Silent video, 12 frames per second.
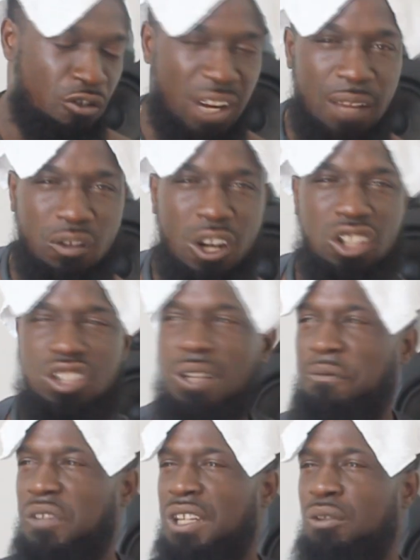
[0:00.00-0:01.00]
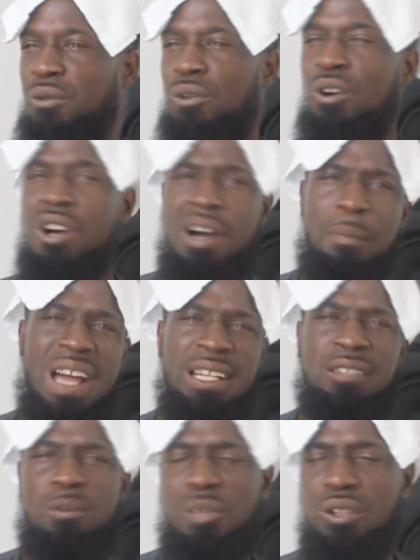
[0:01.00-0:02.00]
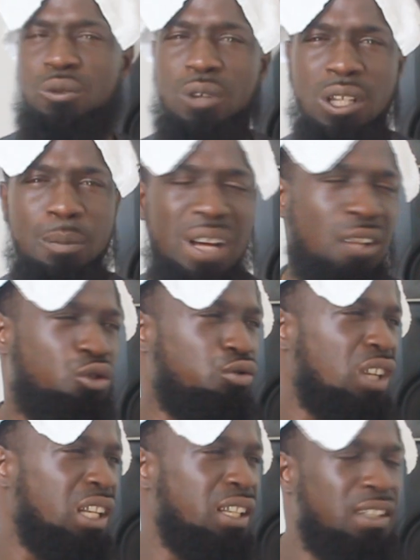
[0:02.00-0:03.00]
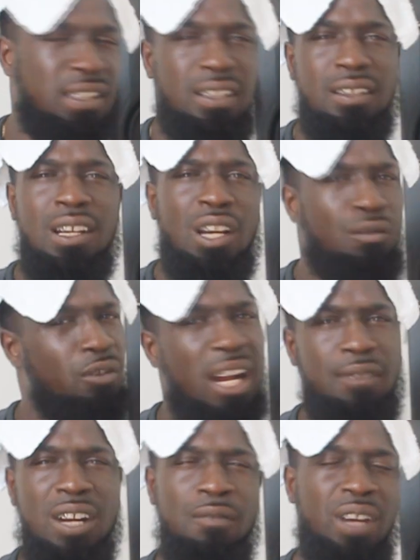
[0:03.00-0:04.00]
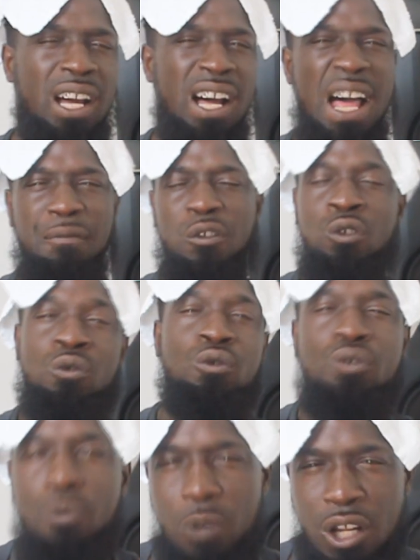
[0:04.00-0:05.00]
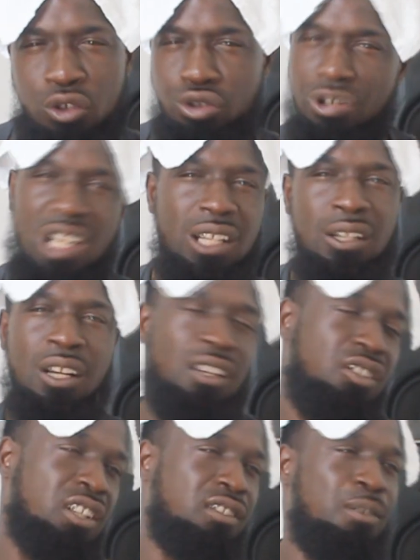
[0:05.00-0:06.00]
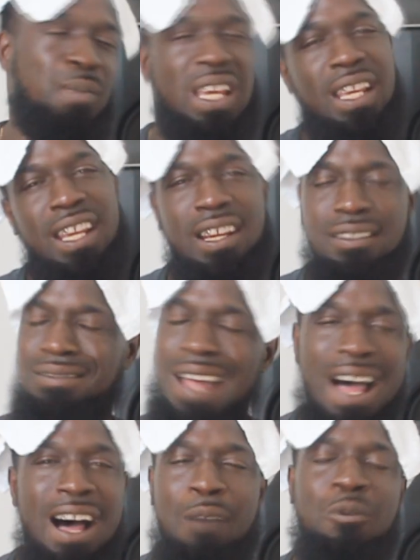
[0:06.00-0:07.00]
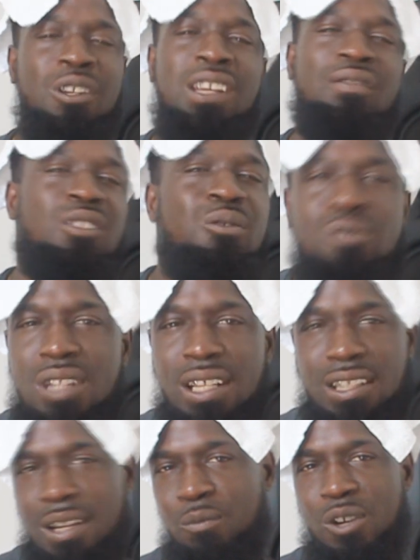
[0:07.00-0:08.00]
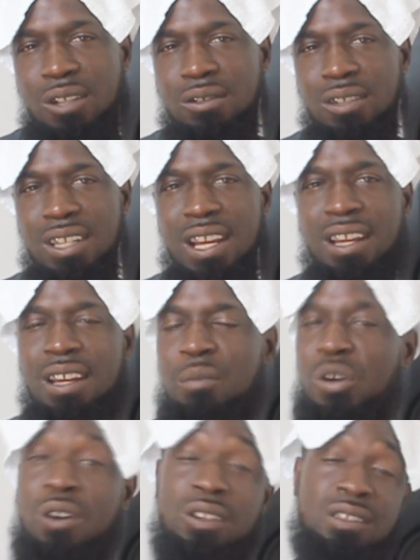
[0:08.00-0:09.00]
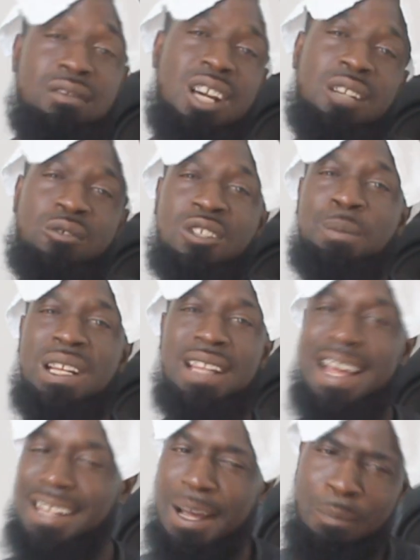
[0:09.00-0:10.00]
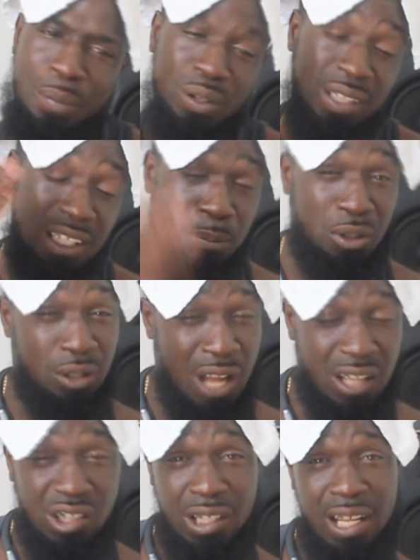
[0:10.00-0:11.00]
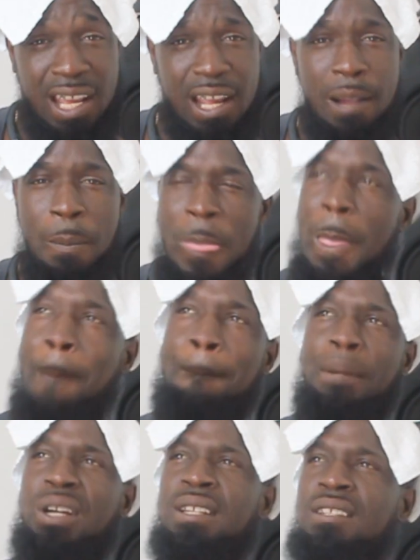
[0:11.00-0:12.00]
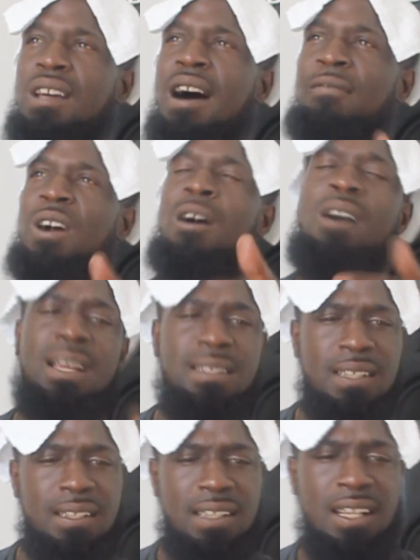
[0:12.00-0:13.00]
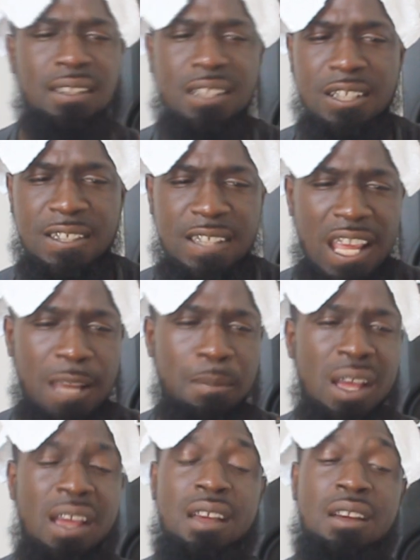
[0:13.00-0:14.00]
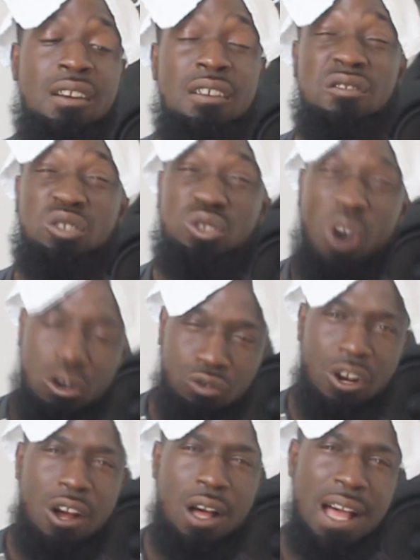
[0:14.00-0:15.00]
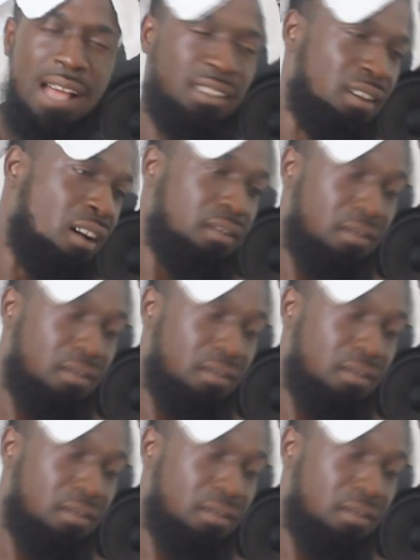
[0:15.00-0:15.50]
graveyard shifting or man has to be talking about drillings and rare. I have to use the word drilling just to make it. Nah, I wouldn't even use none of them words on there because I don't spit like that. But this production here brings other artists into the same genre as